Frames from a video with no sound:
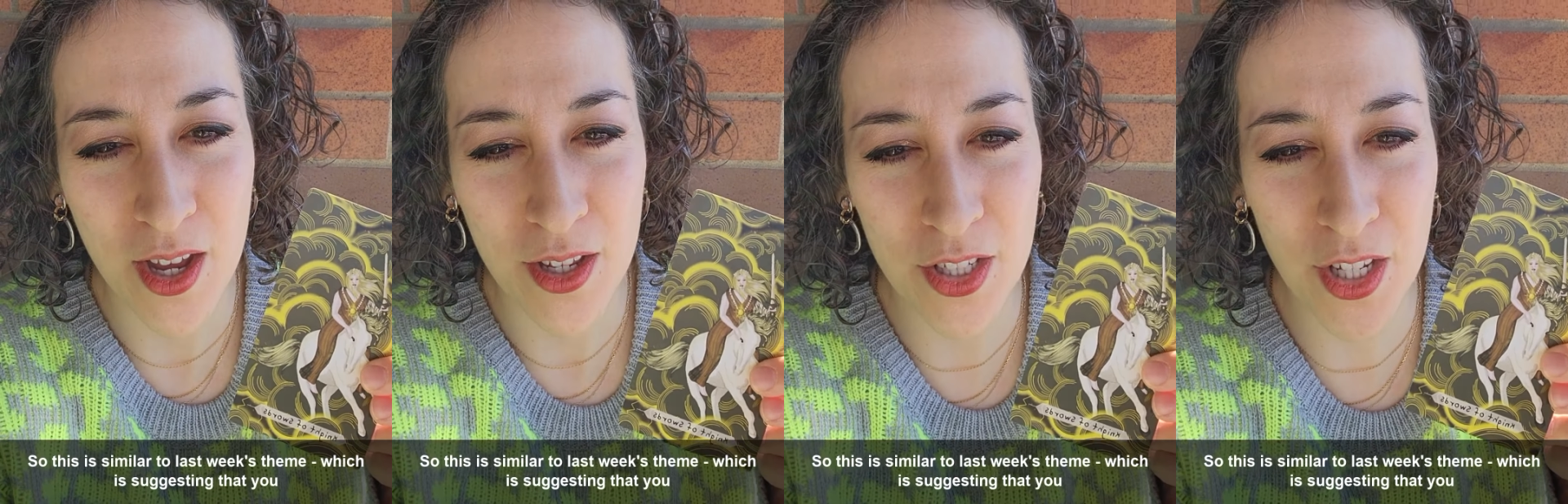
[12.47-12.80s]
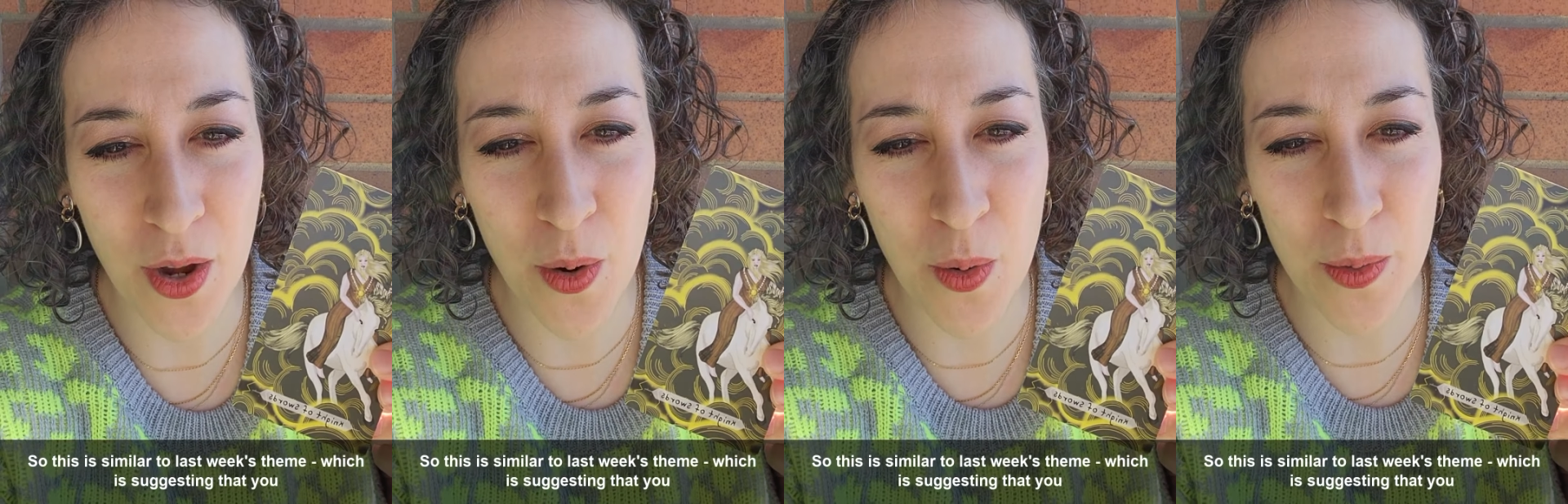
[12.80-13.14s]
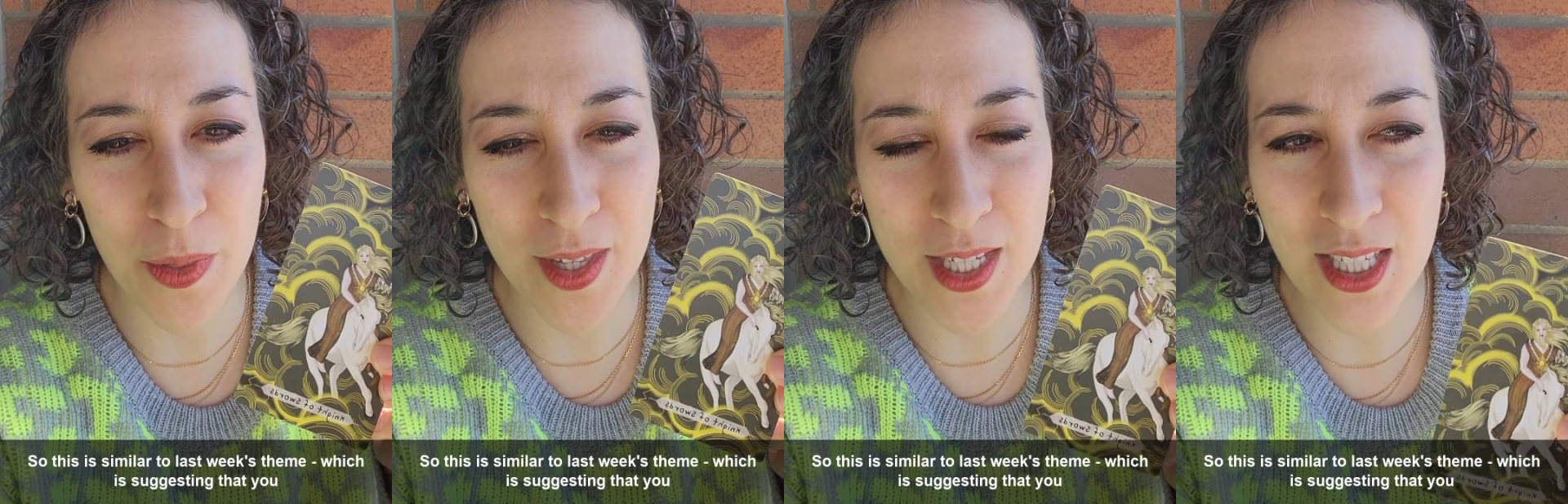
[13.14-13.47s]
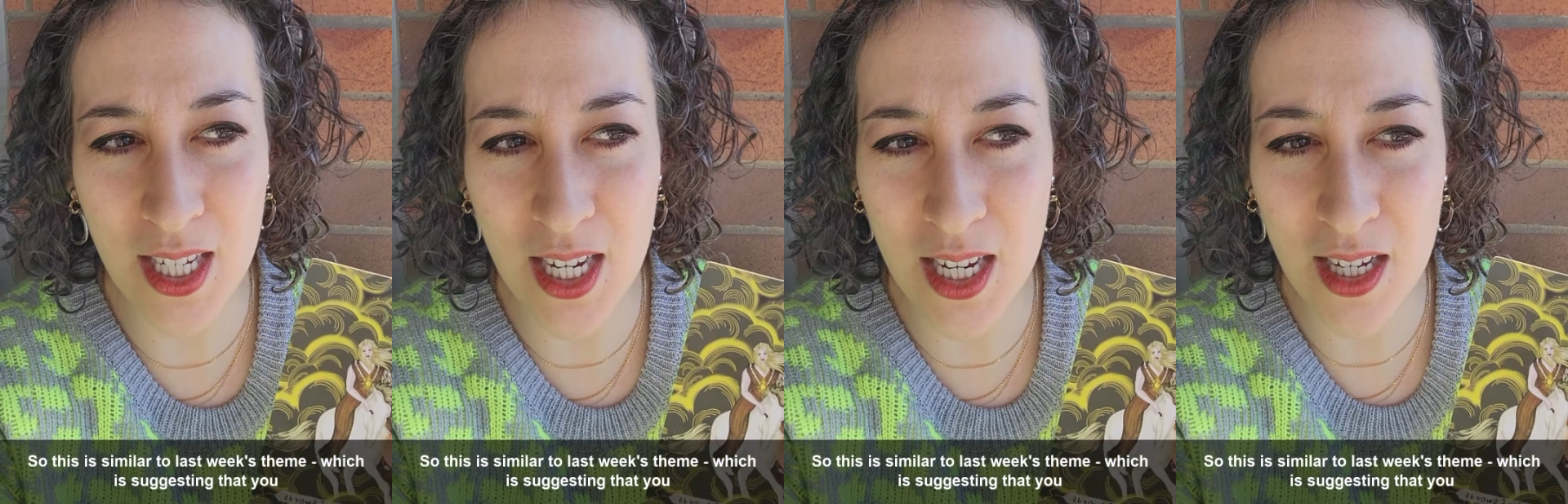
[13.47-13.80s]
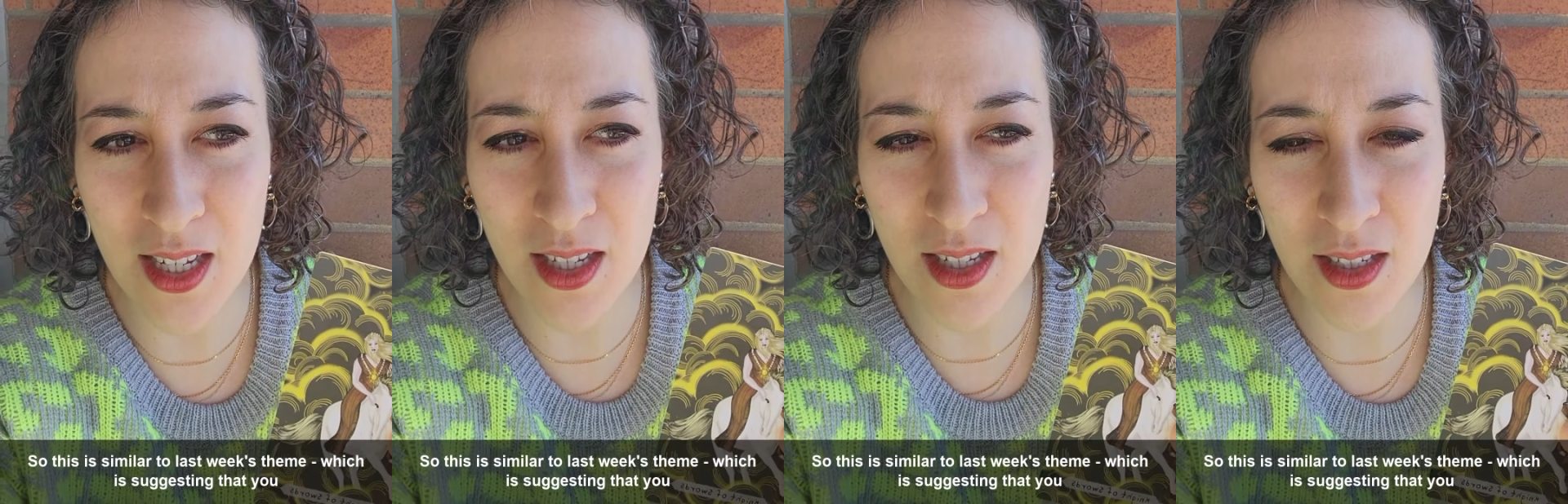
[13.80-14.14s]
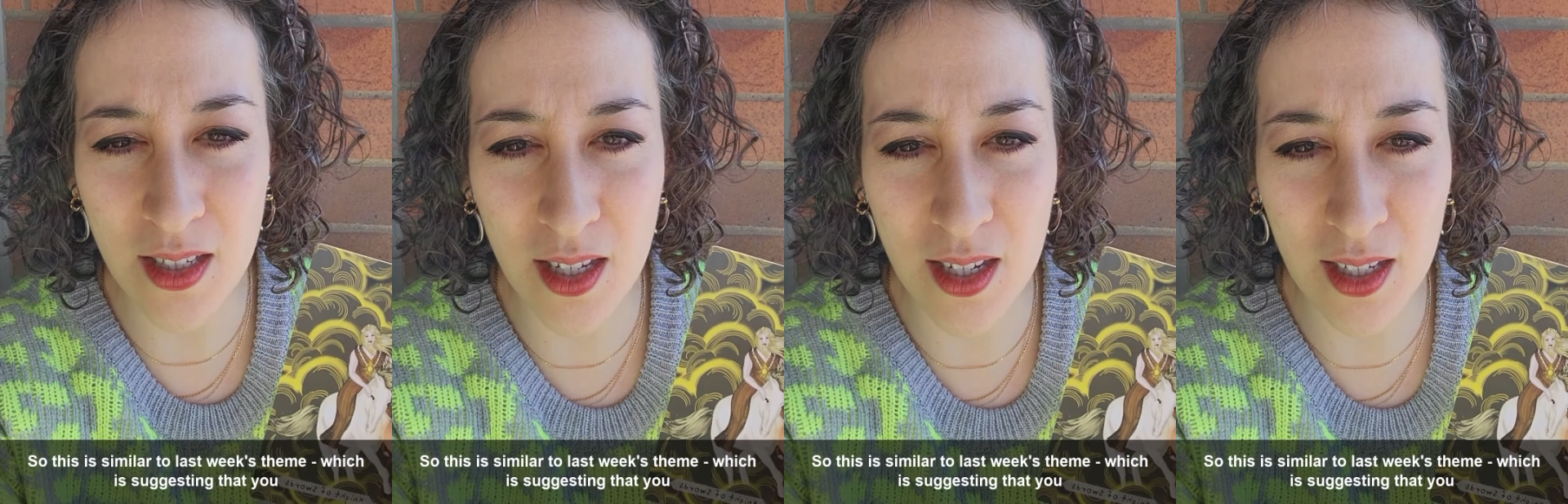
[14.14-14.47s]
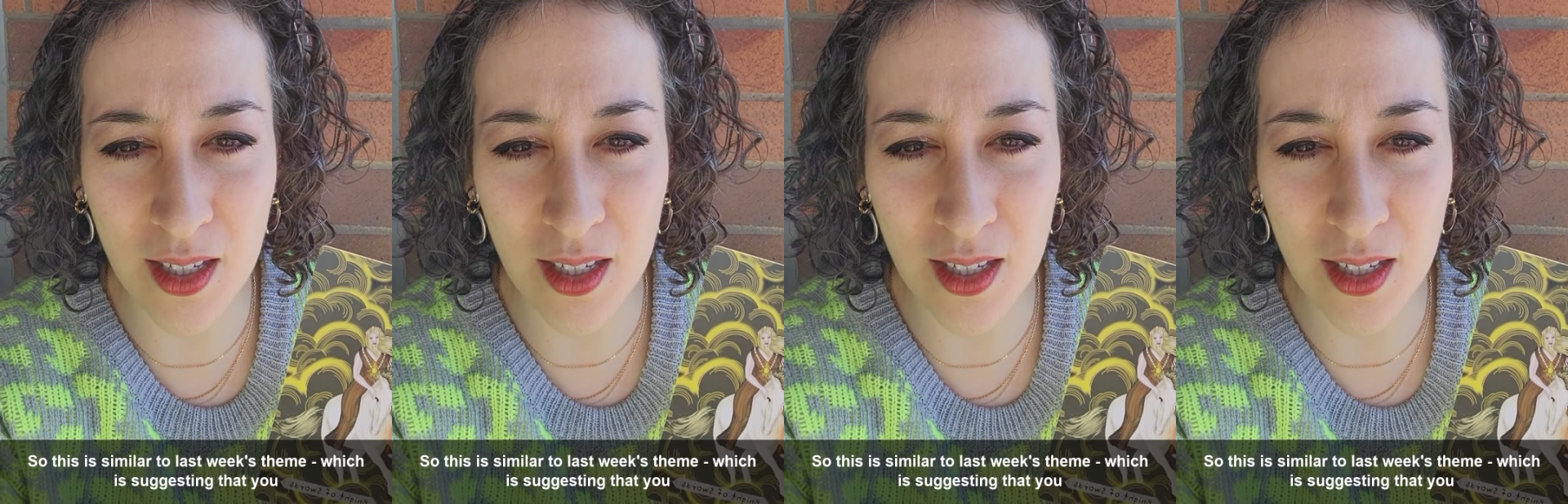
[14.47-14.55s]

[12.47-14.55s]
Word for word: So this is